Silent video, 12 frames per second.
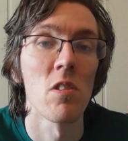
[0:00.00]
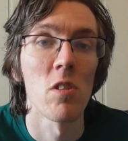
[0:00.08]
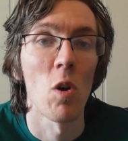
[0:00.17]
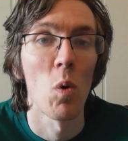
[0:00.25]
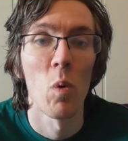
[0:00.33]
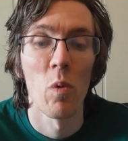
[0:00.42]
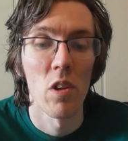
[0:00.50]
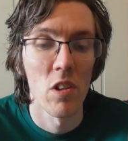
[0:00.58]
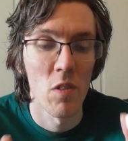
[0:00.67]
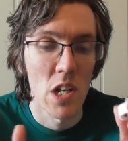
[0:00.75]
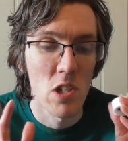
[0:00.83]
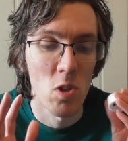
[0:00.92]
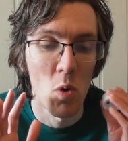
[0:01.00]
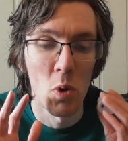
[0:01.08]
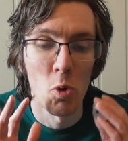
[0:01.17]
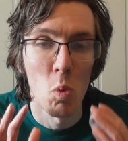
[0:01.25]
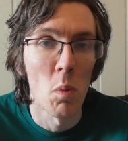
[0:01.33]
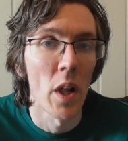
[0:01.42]
So there's no
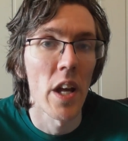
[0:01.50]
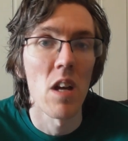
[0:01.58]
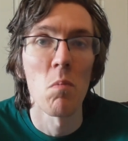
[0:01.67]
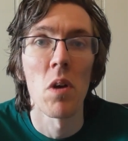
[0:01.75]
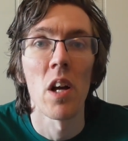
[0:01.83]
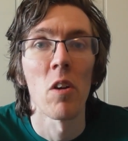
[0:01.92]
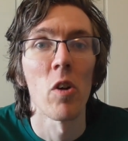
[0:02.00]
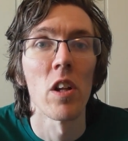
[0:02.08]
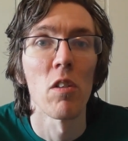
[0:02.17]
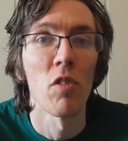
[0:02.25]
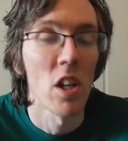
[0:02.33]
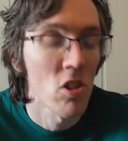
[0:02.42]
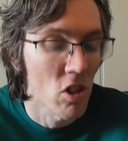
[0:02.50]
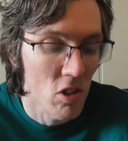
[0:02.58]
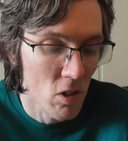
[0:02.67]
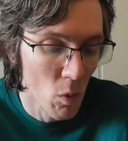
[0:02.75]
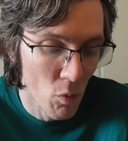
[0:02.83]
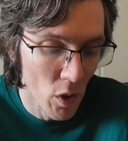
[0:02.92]
one to blame here or anything. It's
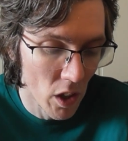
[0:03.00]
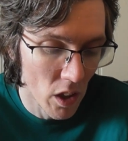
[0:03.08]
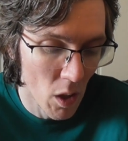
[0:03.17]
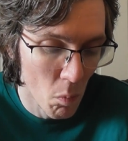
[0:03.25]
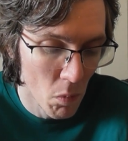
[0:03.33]
just stuff that can